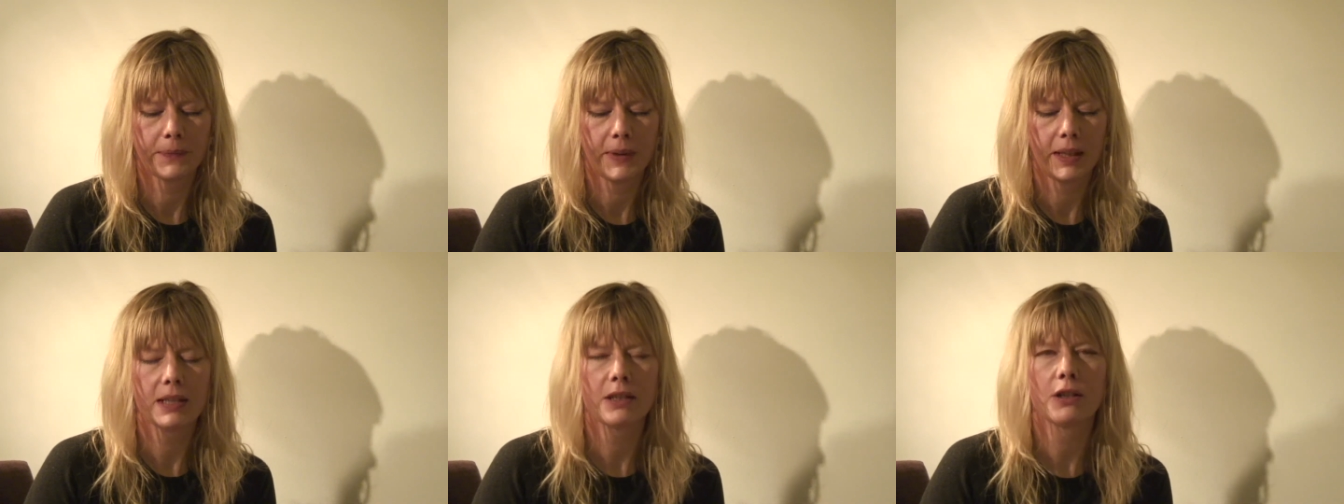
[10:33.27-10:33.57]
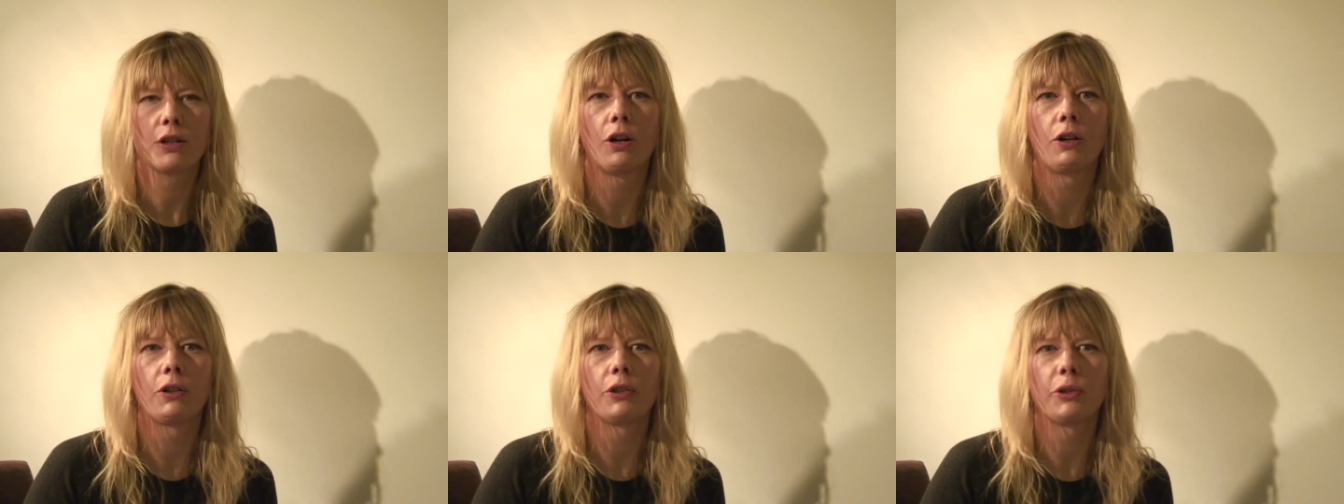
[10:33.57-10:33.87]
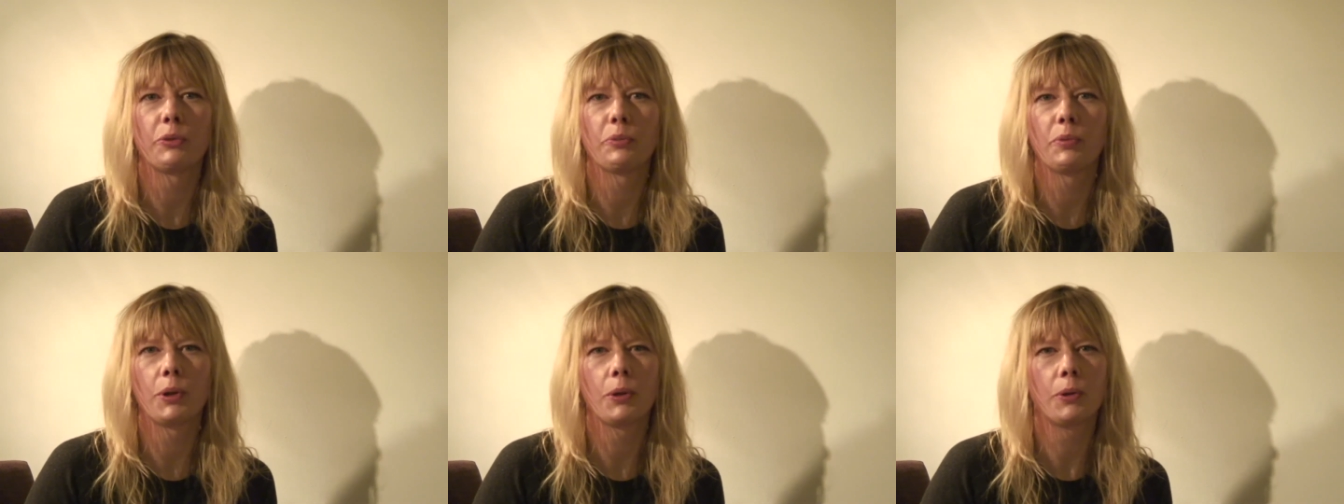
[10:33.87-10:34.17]
it's called
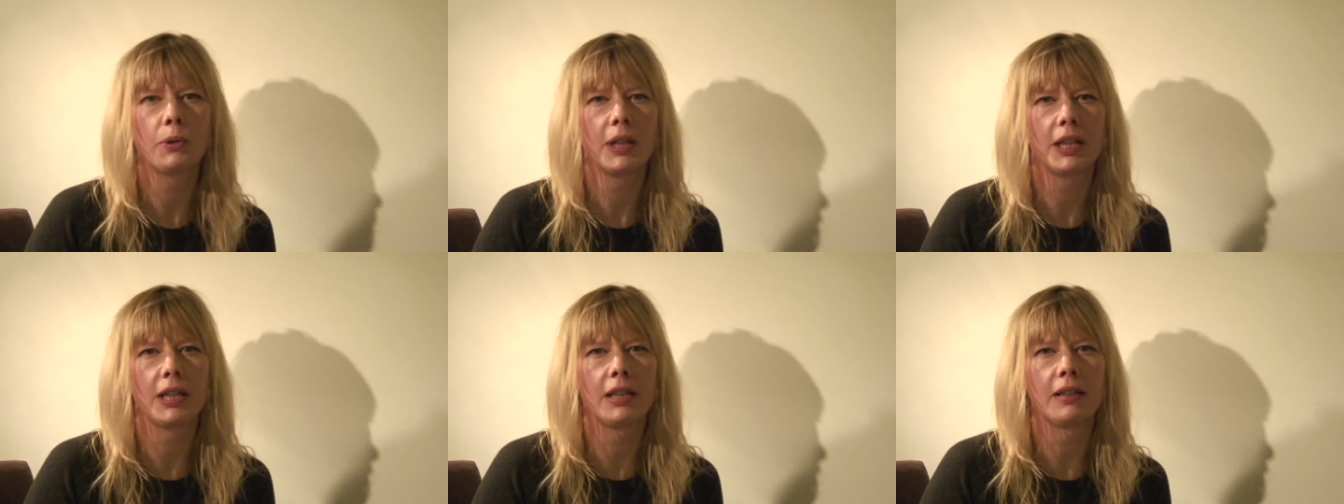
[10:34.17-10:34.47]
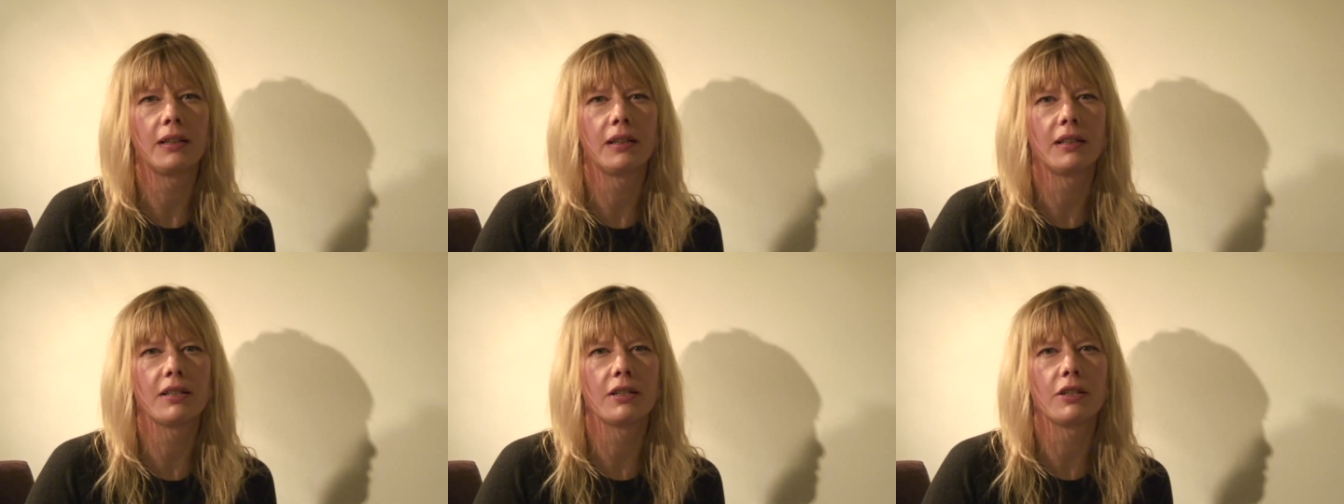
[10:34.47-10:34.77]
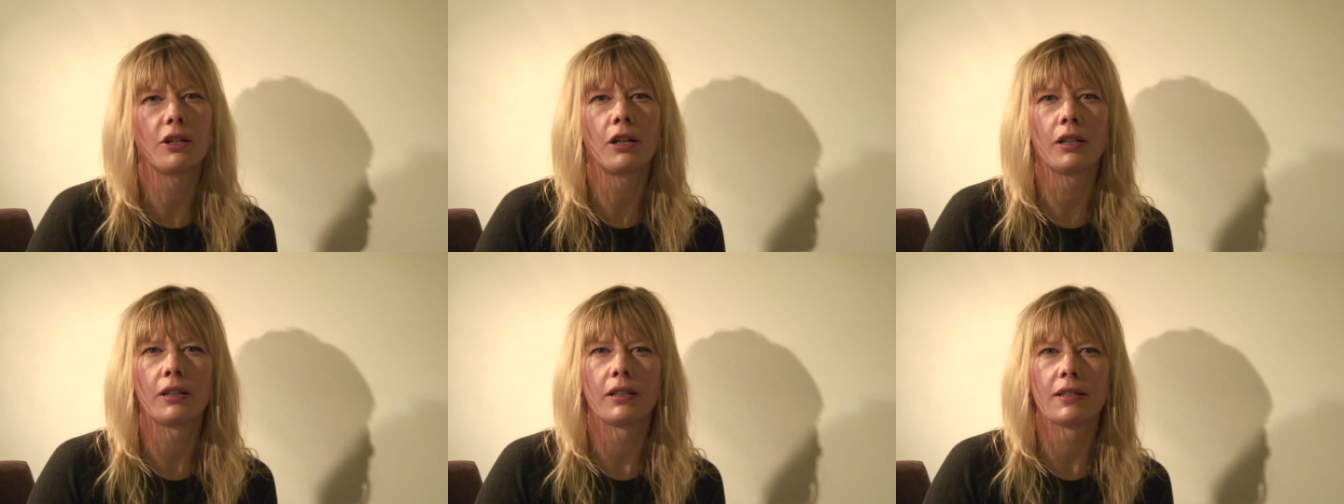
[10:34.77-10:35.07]
"The Road In Is
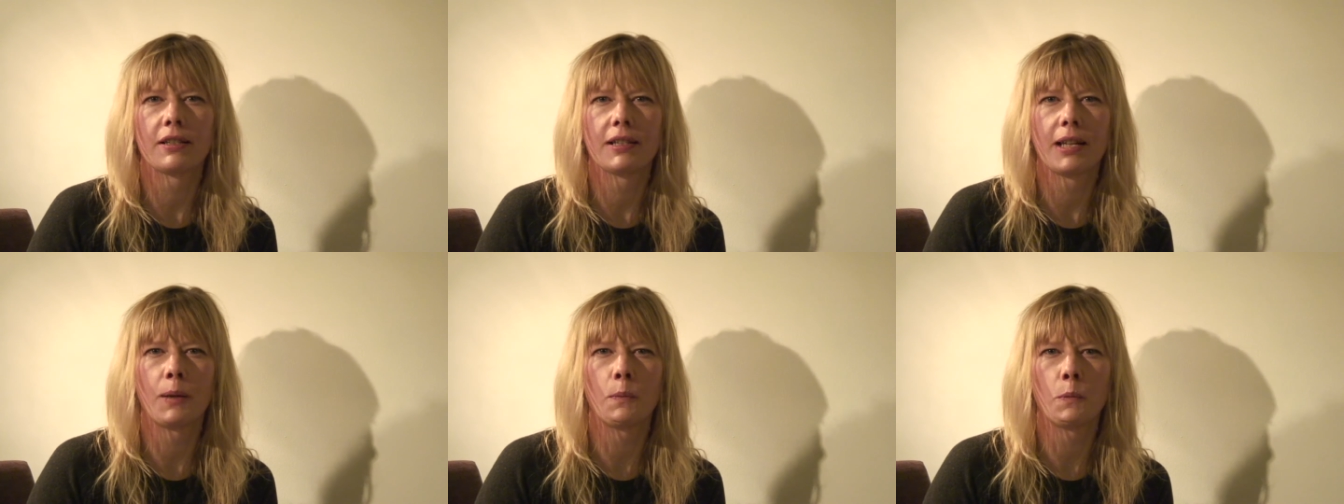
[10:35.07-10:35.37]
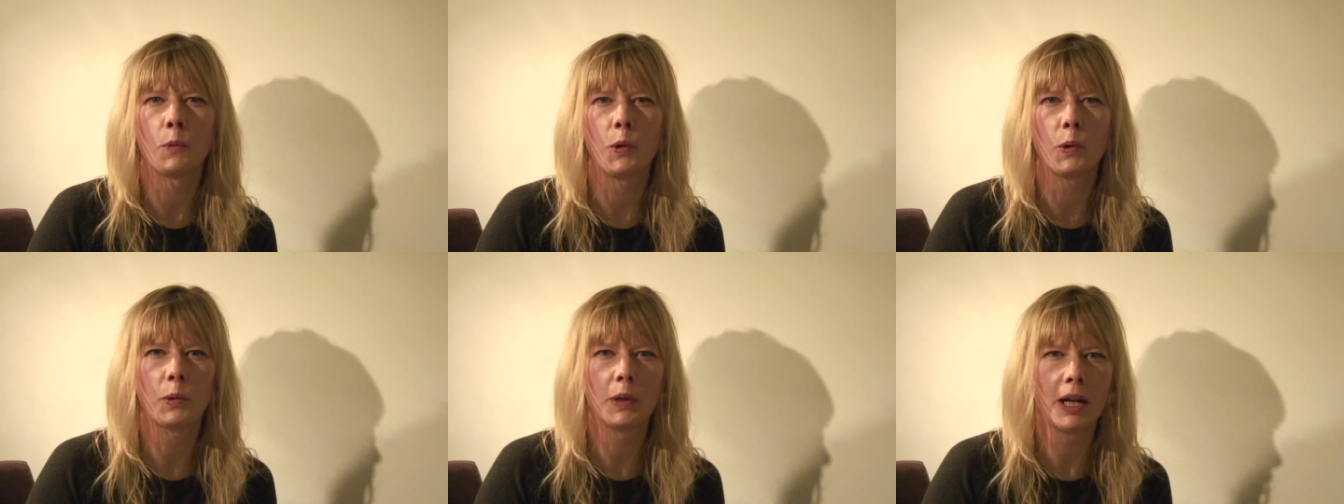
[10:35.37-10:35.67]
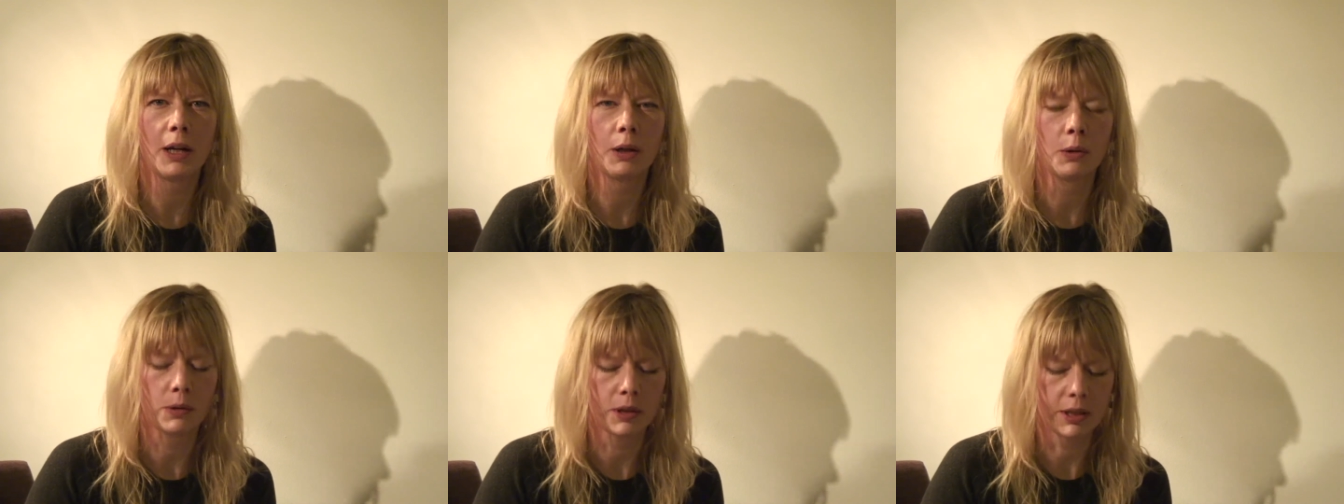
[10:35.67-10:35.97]
Not the Same Road
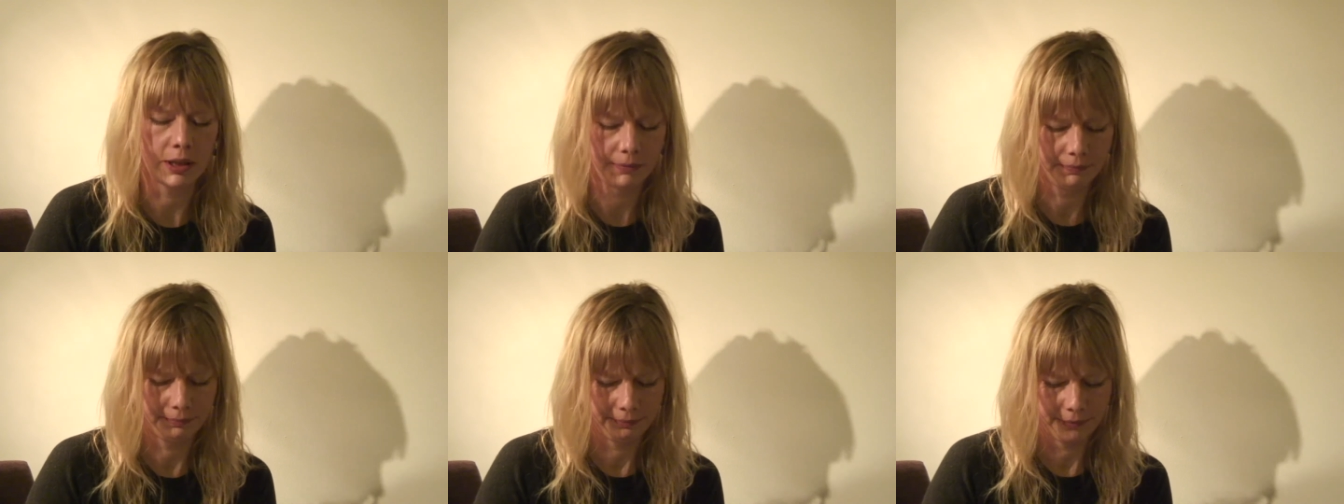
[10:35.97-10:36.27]
Out,"